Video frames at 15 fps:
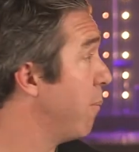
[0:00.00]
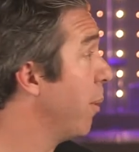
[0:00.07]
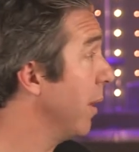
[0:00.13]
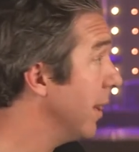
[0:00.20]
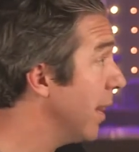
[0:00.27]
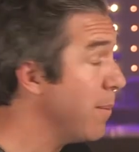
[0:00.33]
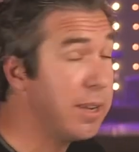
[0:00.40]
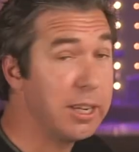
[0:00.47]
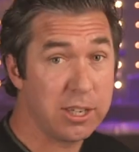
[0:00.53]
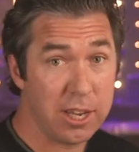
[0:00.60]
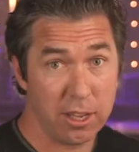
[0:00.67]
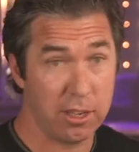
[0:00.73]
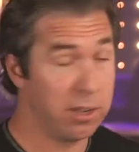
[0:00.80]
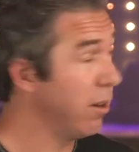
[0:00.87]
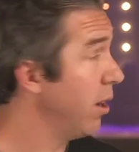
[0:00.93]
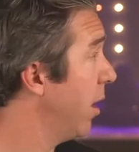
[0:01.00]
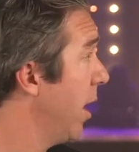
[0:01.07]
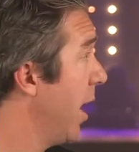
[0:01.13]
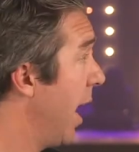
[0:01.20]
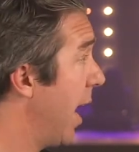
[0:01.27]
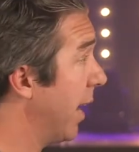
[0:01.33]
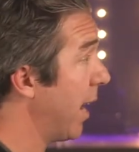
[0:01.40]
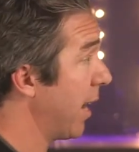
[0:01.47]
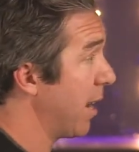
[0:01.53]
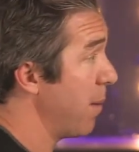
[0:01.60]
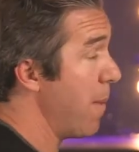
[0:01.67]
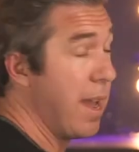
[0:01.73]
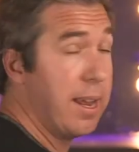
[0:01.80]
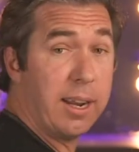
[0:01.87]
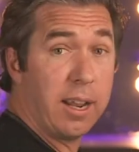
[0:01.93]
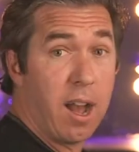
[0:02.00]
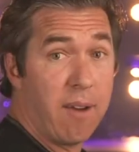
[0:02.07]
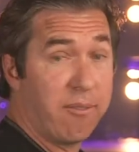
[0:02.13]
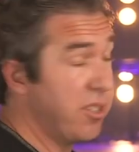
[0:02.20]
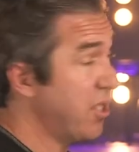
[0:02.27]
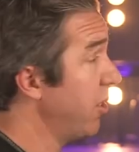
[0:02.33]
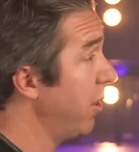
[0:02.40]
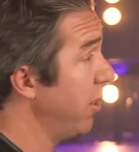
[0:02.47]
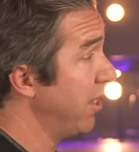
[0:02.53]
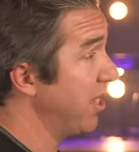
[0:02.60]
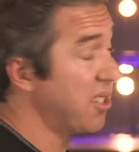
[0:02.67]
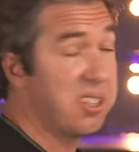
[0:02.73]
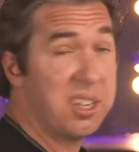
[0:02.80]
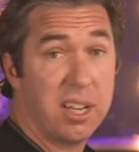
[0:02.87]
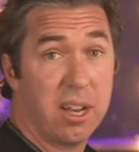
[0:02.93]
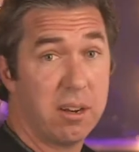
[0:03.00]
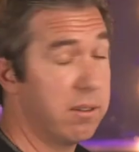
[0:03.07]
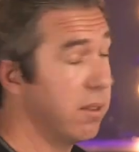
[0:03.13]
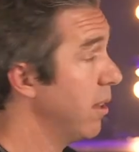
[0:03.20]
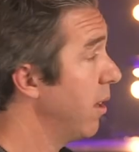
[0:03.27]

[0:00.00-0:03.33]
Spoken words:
But let me tell you, I got commanding officer, the CO.